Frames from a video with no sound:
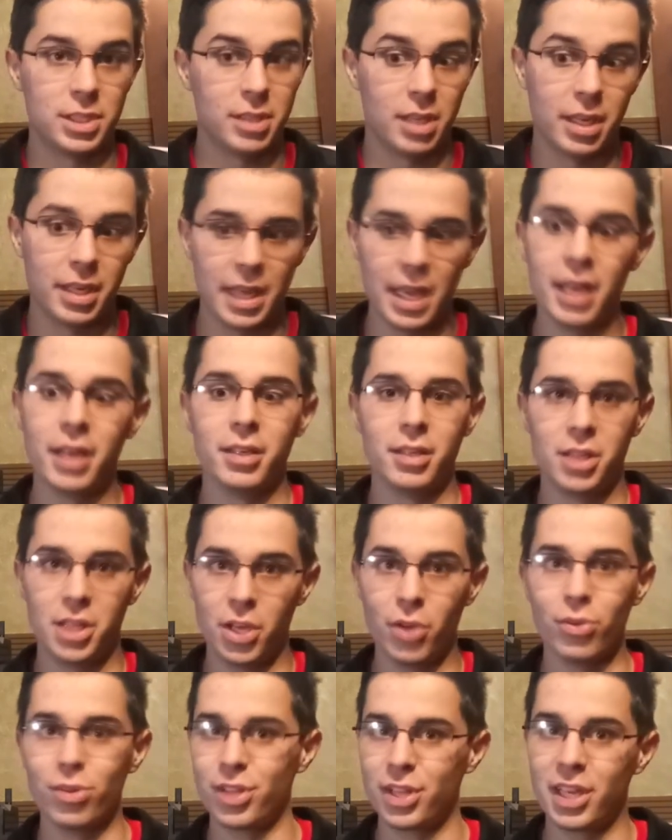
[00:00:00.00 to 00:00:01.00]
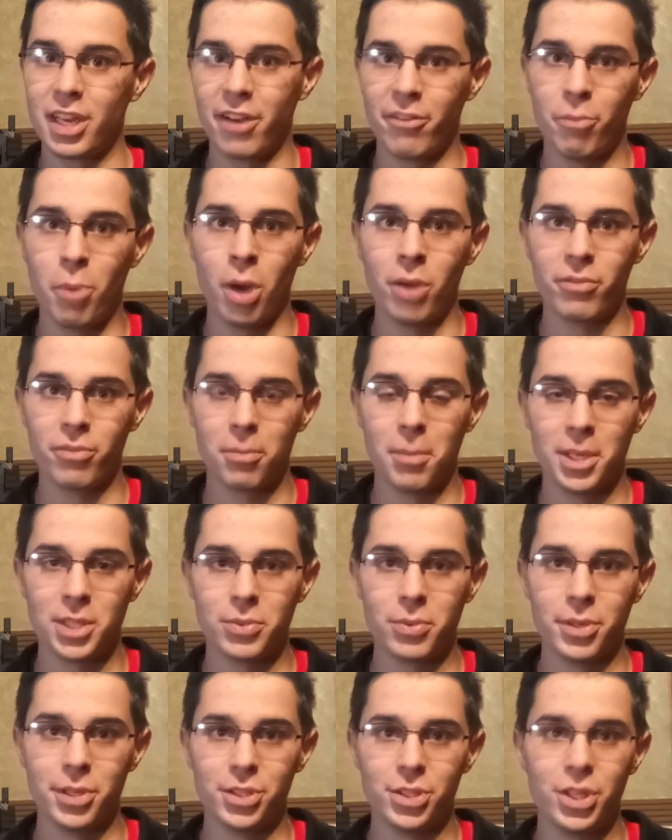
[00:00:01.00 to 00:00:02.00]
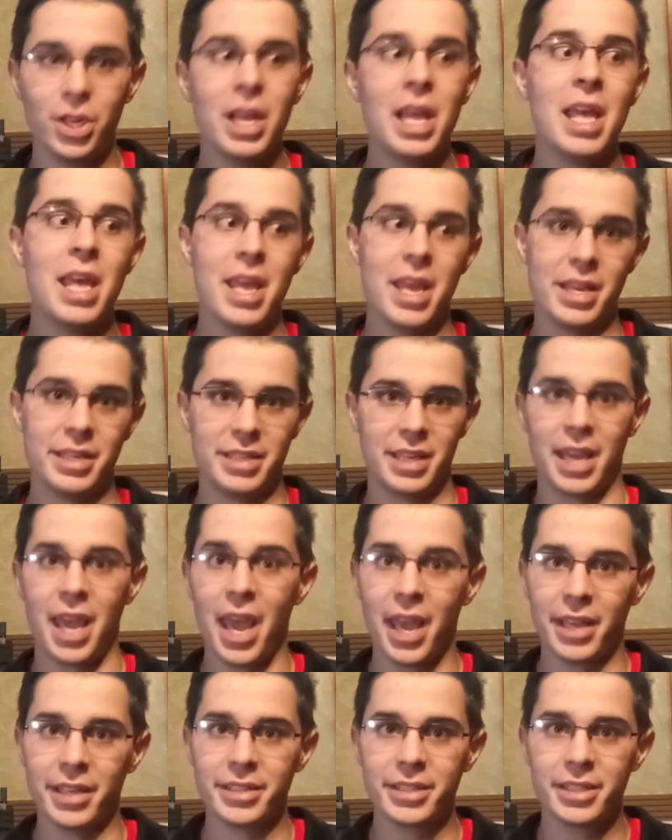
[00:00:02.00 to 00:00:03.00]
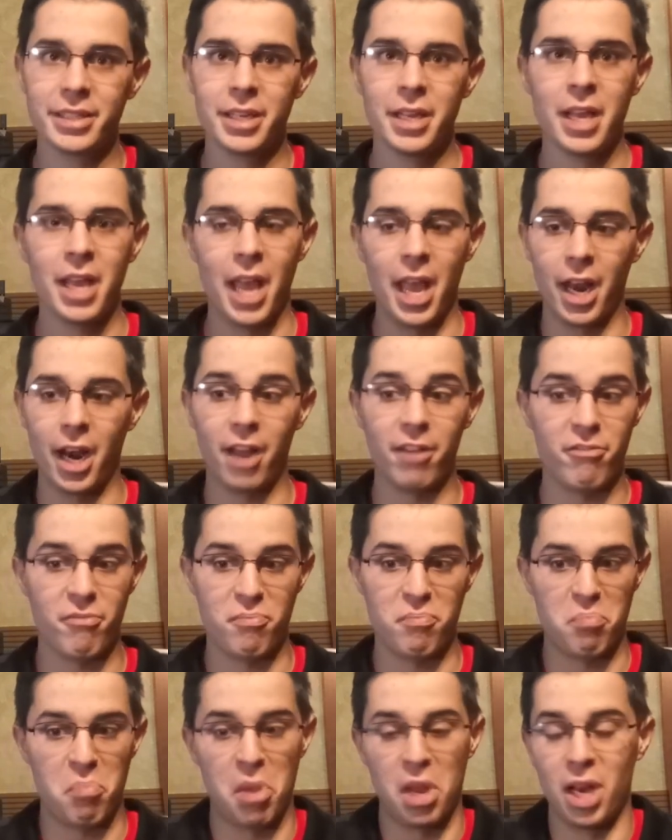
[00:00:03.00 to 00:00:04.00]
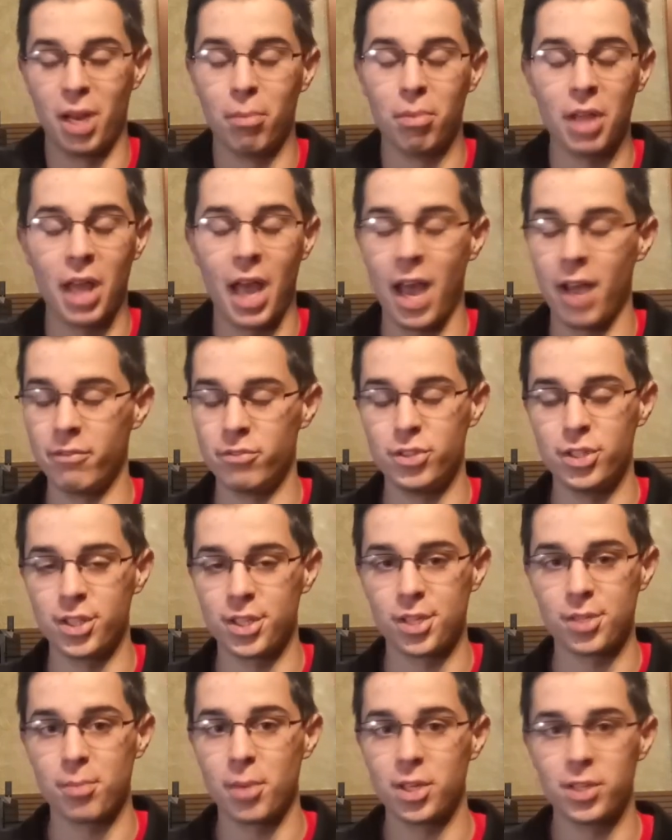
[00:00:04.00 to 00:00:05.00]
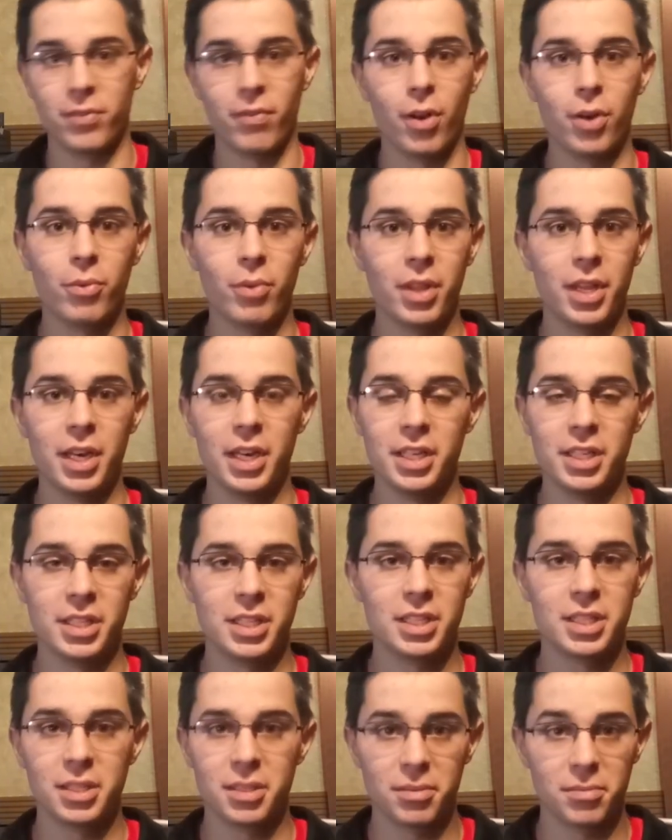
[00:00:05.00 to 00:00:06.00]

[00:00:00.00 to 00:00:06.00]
Again, the only thing I've bought for my Switch is a case, and I've been able to have just as much fun with it as